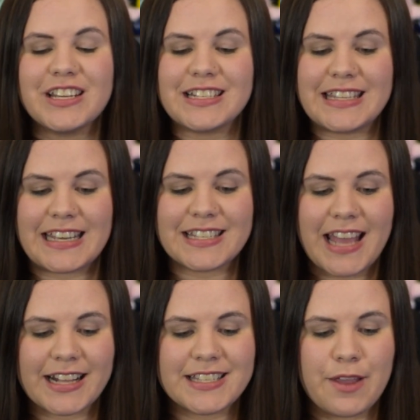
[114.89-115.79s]
it's the
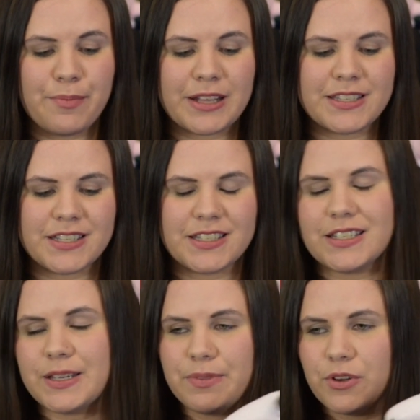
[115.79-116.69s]
exact same buttons,
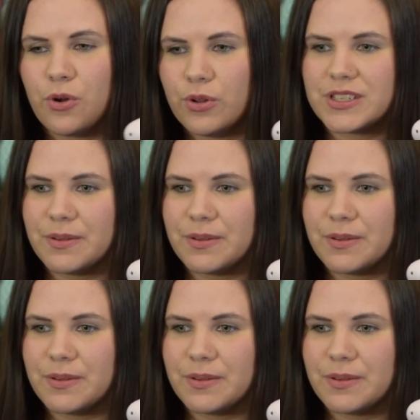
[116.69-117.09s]
except they're called